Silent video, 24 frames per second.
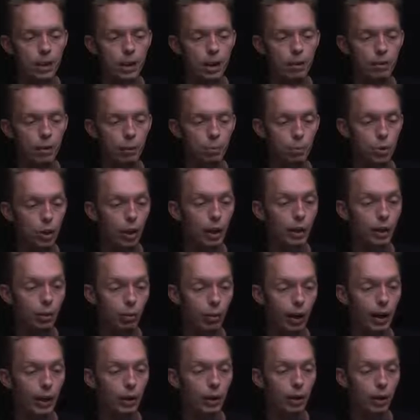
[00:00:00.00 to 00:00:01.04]
If I'm trying to
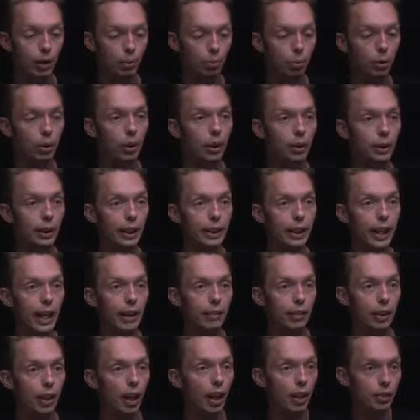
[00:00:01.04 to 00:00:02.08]
write a book, like they
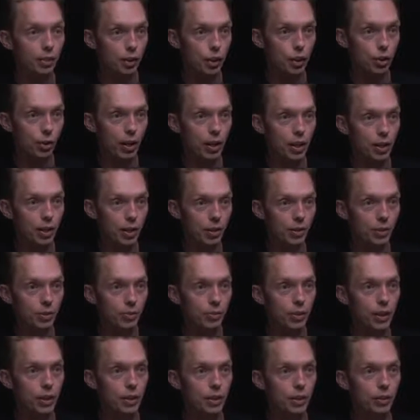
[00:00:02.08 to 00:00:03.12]
have a concentration
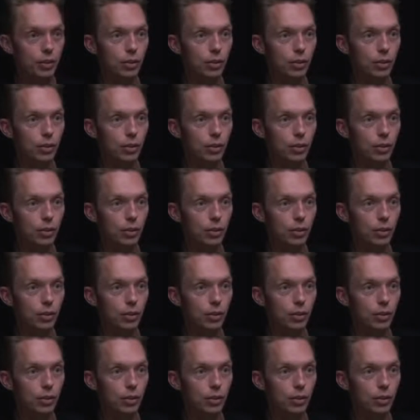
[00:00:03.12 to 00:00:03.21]
feature,